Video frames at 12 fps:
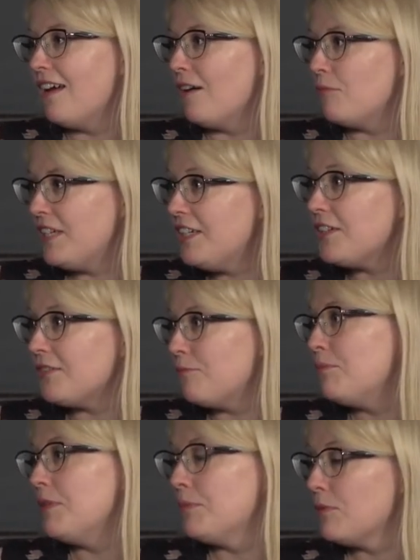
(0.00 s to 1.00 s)
Um, here,
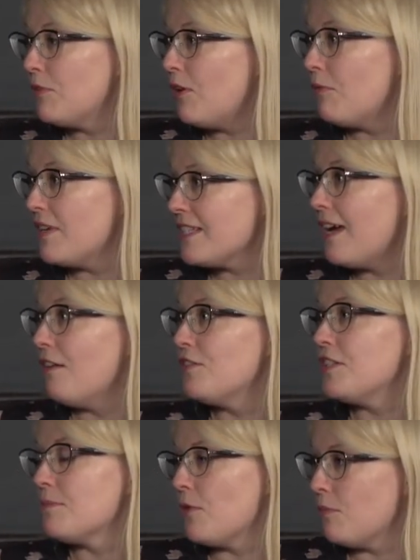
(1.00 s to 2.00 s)
people will always have
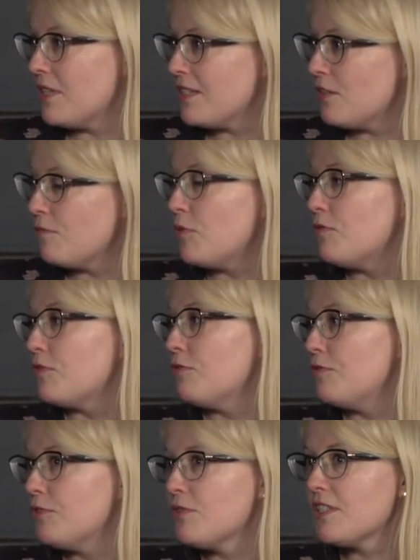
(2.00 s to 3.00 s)
these moments of both
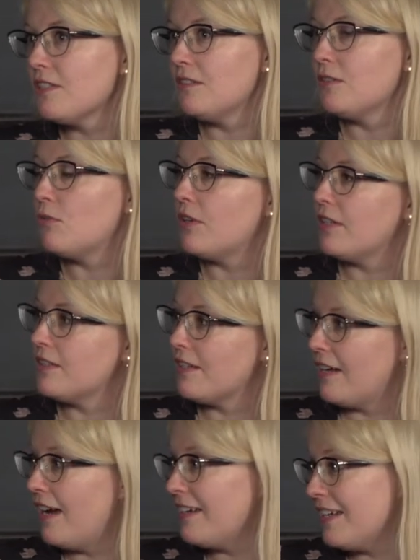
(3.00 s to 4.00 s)
refusal or the
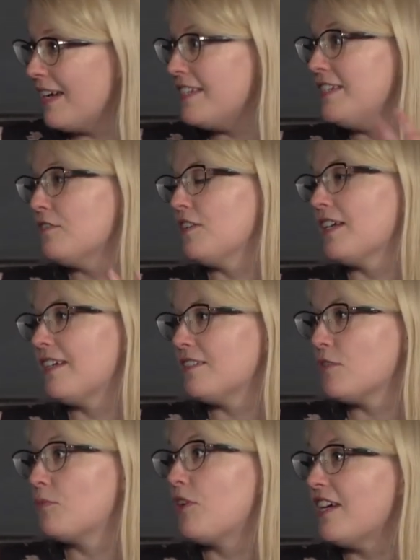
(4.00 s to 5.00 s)
idea of like a
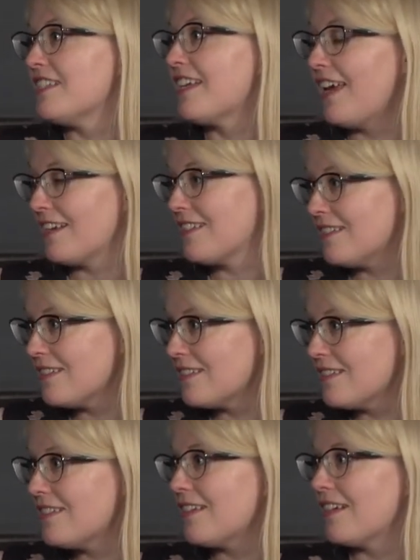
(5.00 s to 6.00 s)
surprising
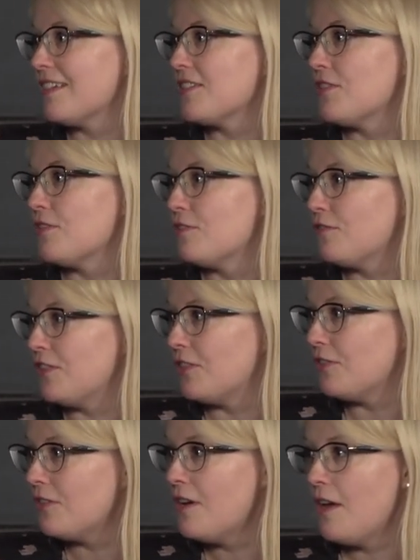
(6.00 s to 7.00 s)
accident that can sort of, you
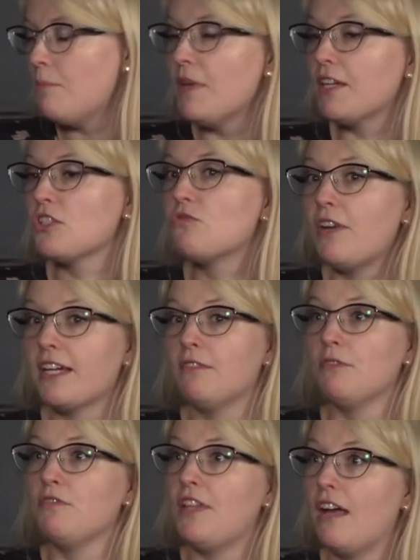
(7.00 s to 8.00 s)
know, make us
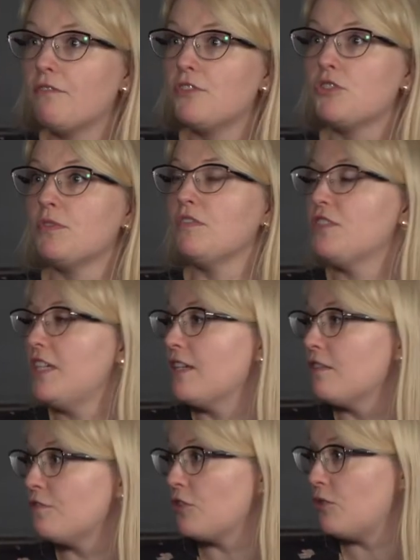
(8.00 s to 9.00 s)
reckon with that which we have
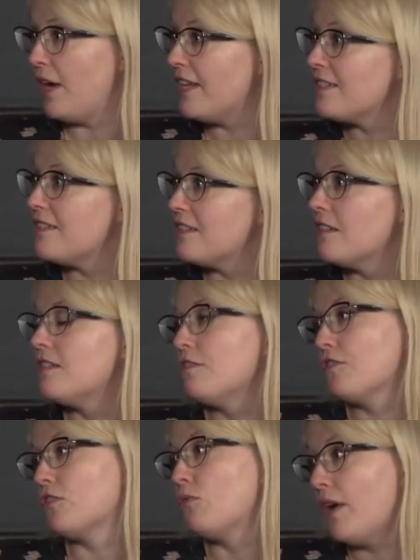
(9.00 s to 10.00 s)
taken for granted in a
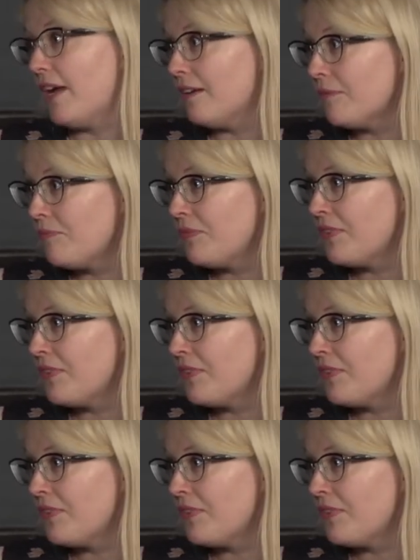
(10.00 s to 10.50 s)
different way.